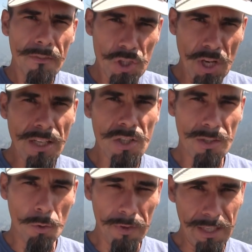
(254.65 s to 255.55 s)

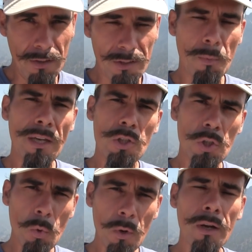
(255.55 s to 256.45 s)
changes over here. So make
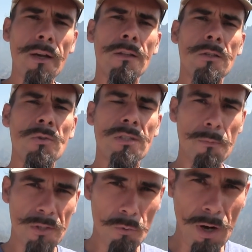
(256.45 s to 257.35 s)
sure to
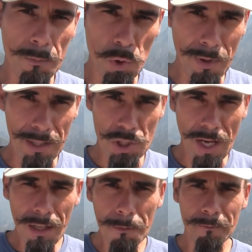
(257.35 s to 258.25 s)
subscribe to my
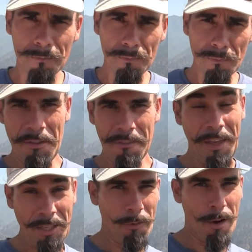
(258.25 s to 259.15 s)
channel.
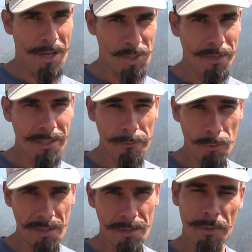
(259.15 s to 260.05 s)
Thank you very much, my dear
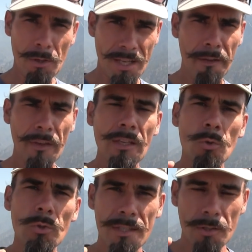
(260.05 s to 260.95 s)
viewers, because I think
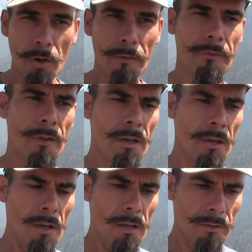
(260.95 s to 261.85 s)
you deserve
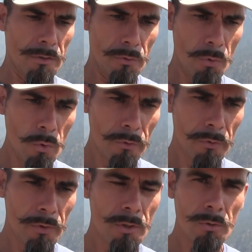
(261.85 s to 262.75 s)
the
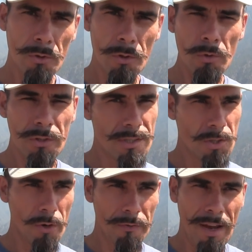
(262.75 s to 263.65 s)
truth. You don't
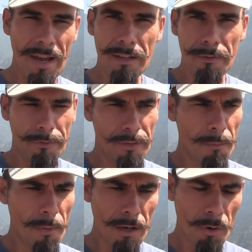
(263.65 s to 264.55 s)
deserve any
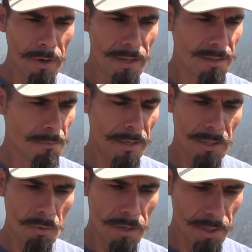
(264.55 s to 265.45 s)
fear-mongering,
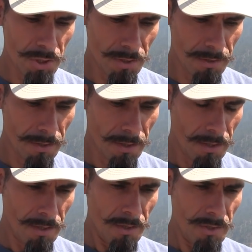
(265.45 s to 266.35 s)
speculation,
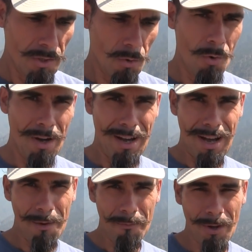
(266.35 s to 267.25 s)
so
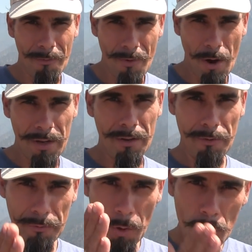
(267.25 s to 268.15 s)
I'm very
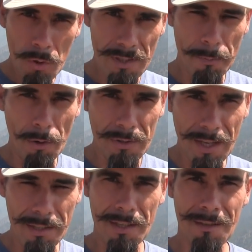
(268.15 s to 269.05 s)
focused about
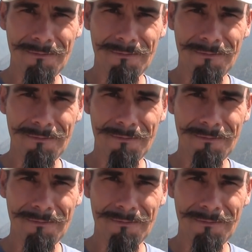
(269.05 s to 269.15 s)
that.